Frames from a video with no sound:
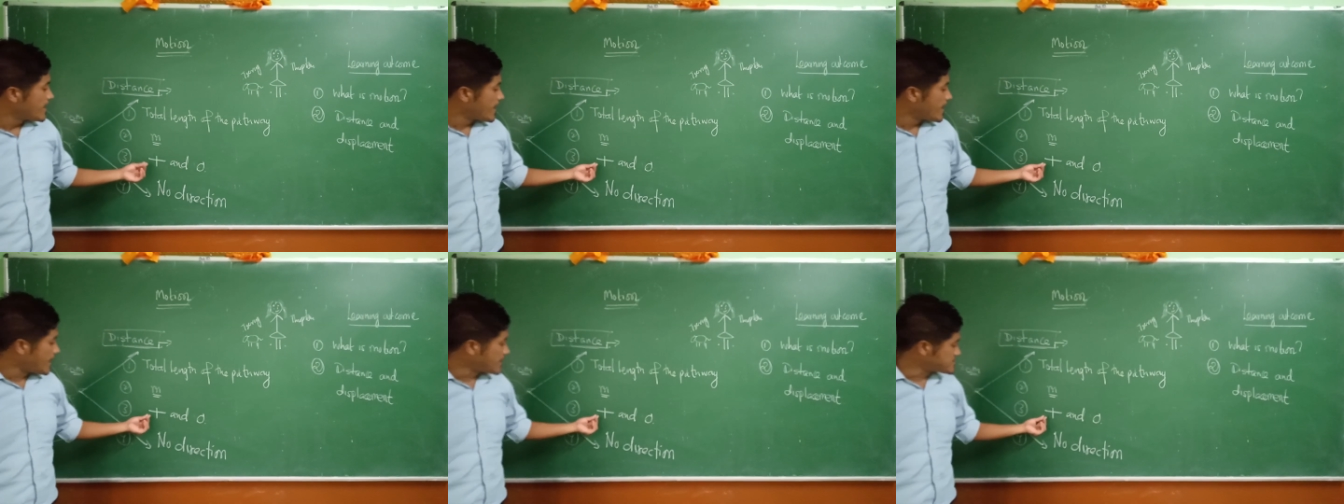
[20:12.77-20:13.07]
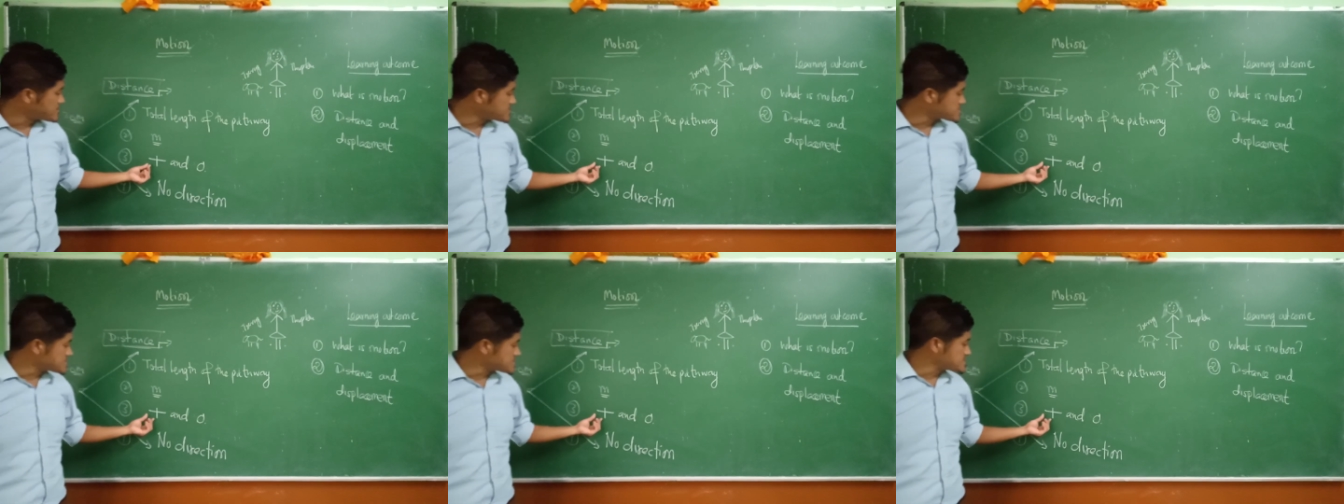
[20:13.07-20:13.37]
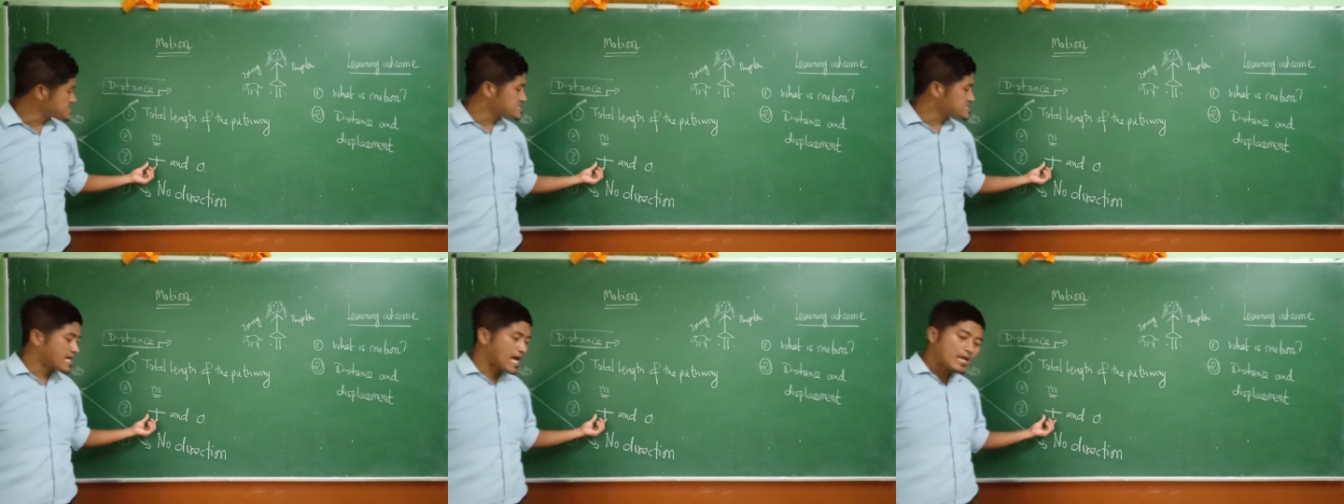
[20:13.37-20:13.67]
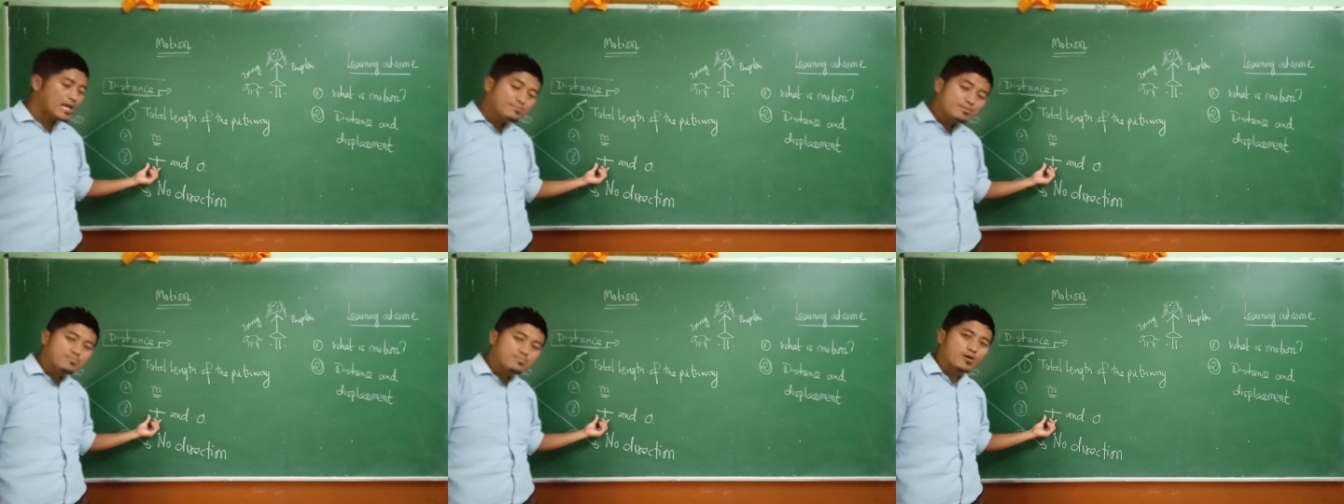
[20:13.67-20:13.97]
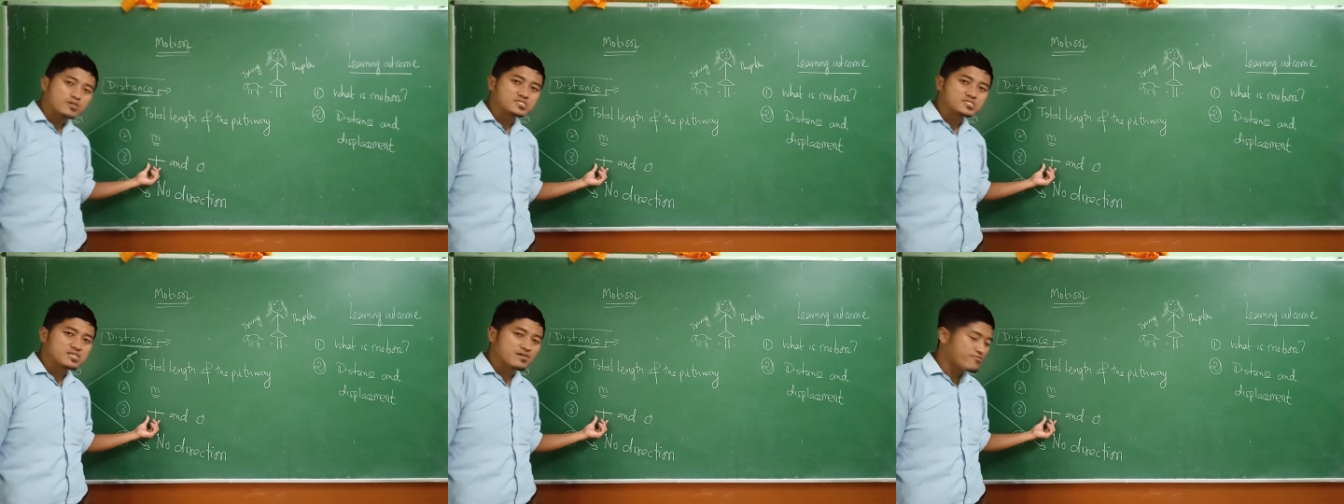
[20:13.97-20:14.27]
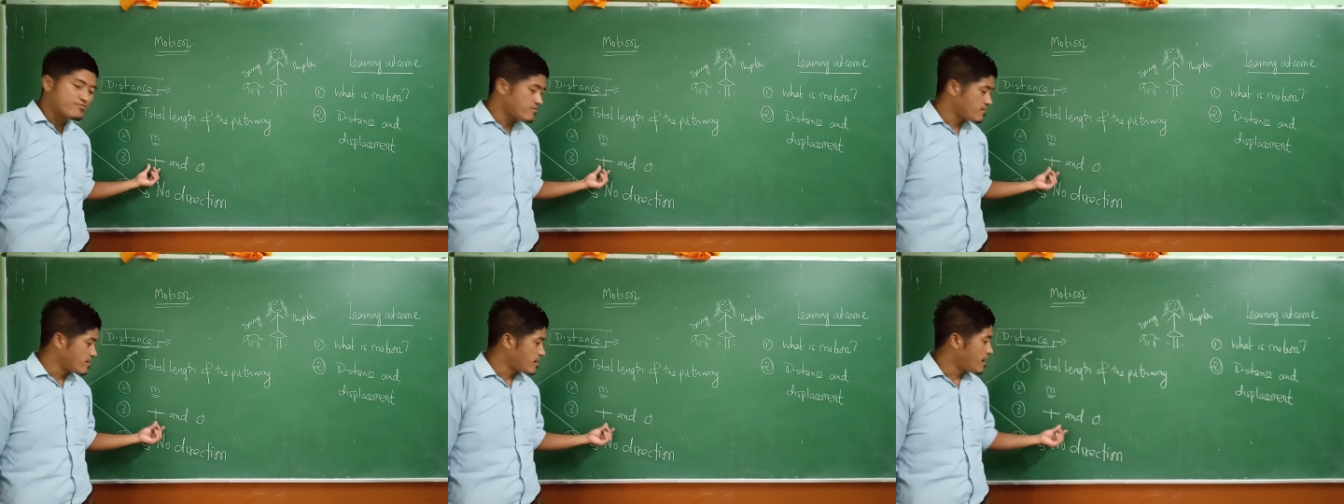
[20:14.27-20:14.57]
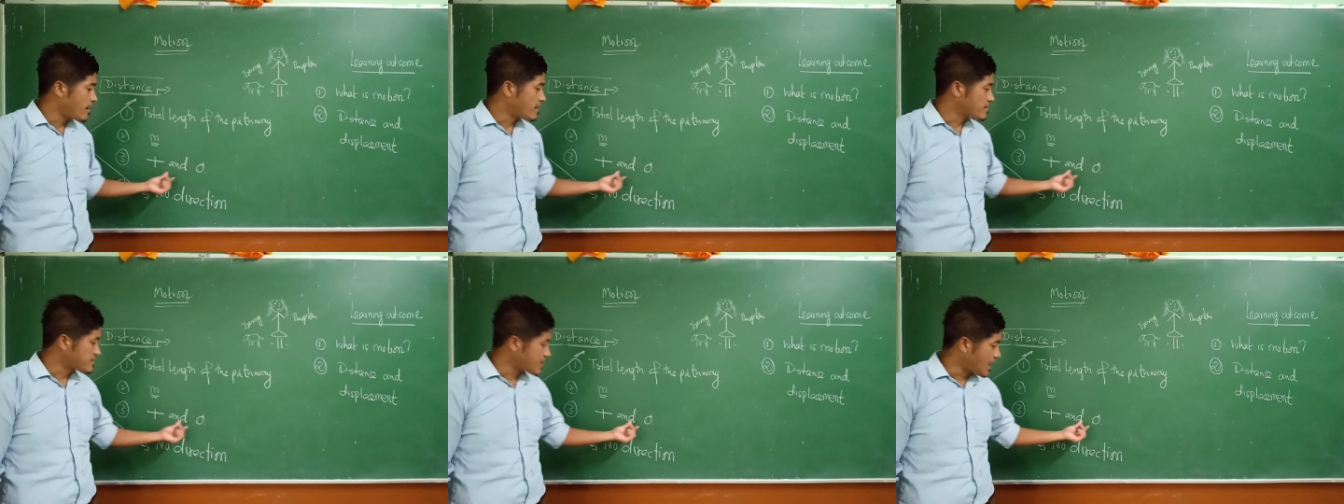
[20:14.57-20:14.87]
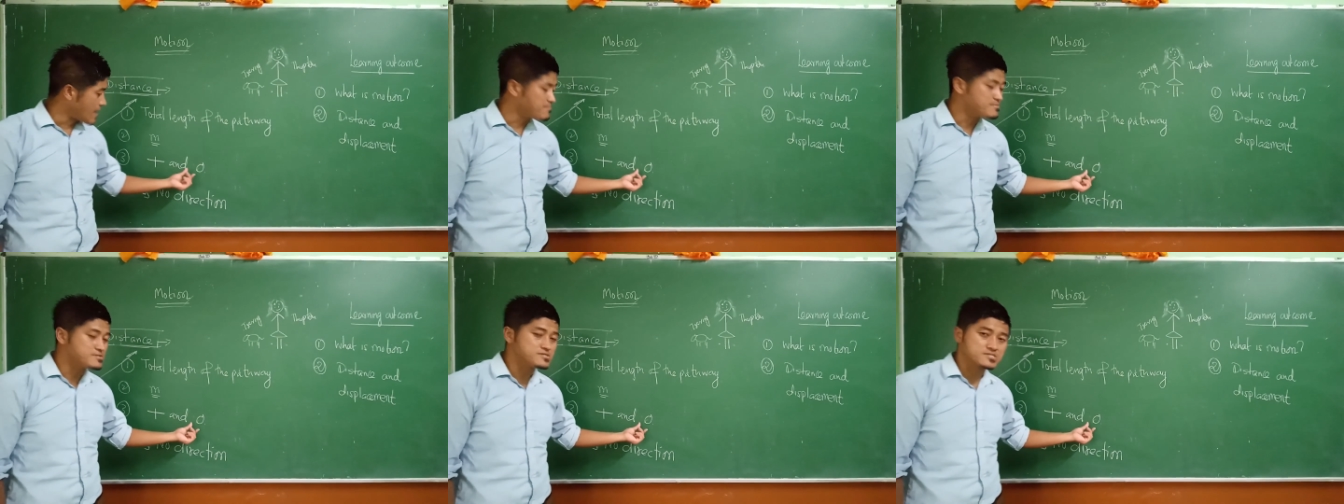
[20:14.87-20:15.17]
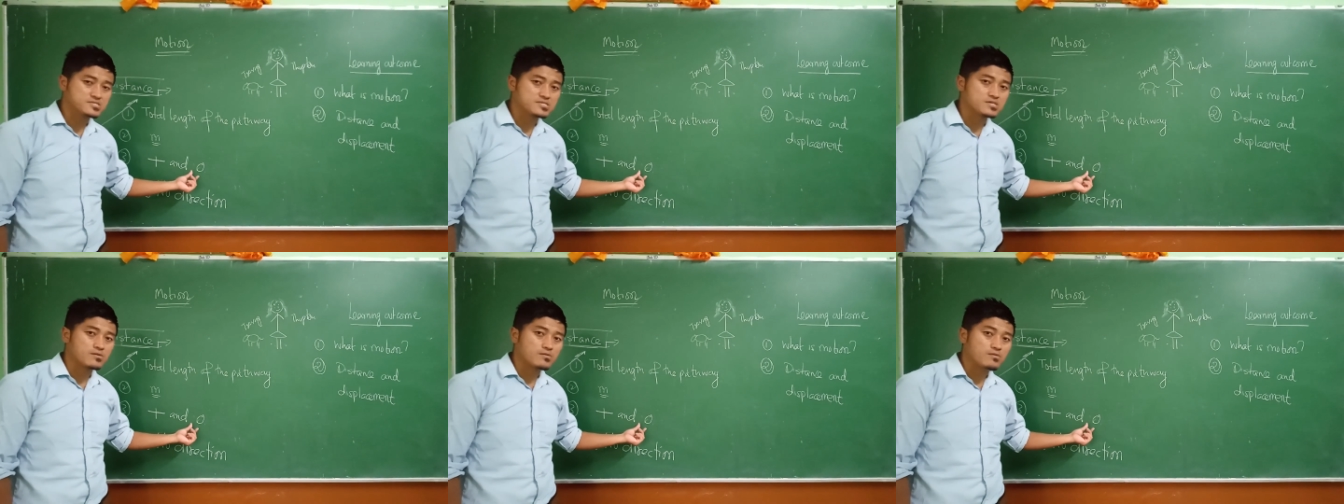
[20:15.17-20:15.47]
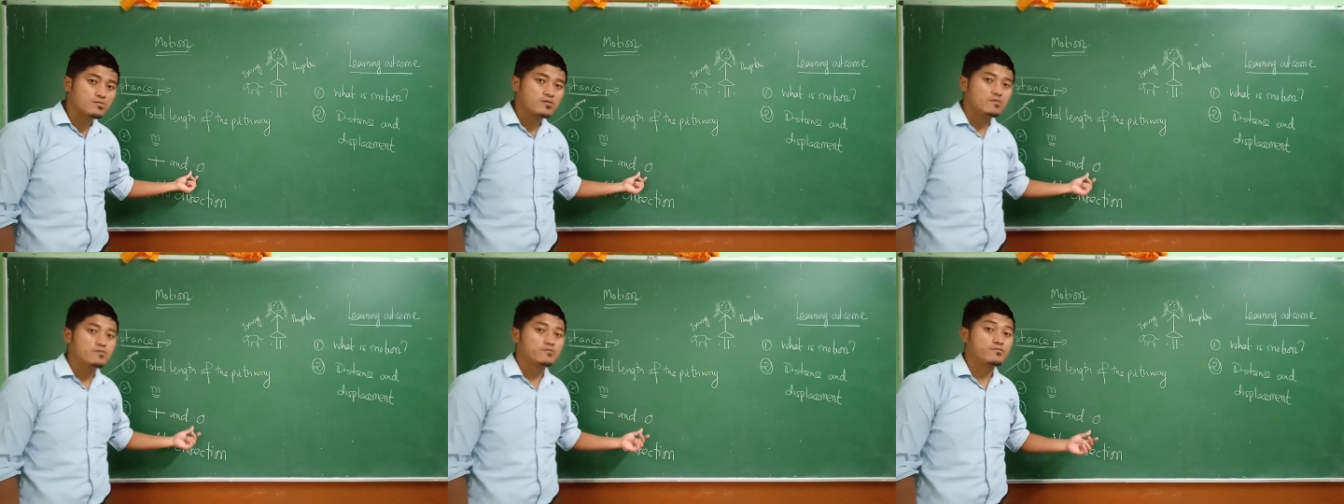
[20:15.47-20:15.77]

and distance can be positive, can be 0.